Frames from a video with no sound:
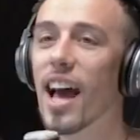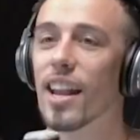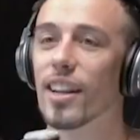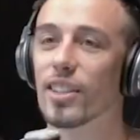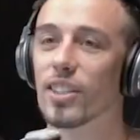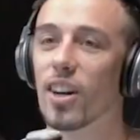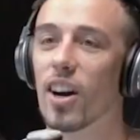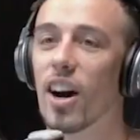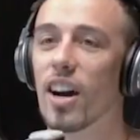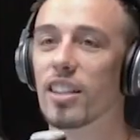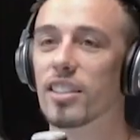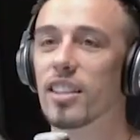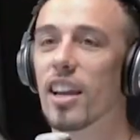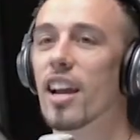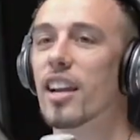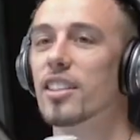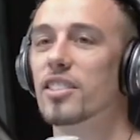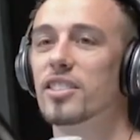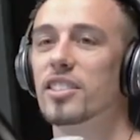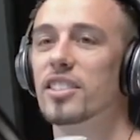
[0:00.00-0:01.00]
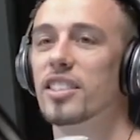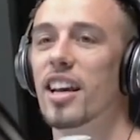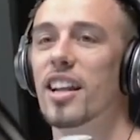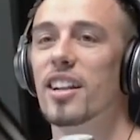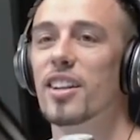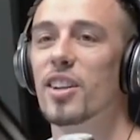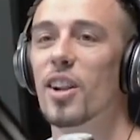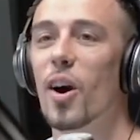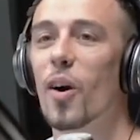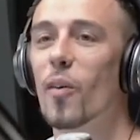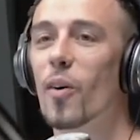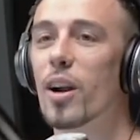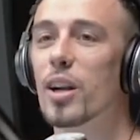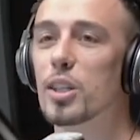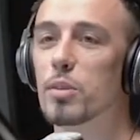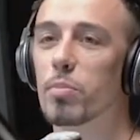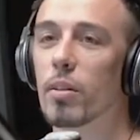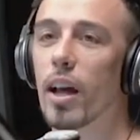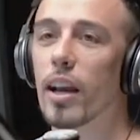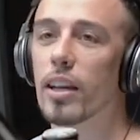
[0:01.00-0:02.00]
out of context, just out of nowhere,
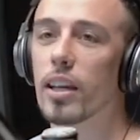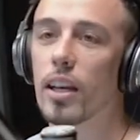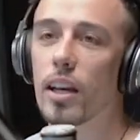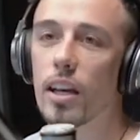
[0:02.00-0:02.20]
just like,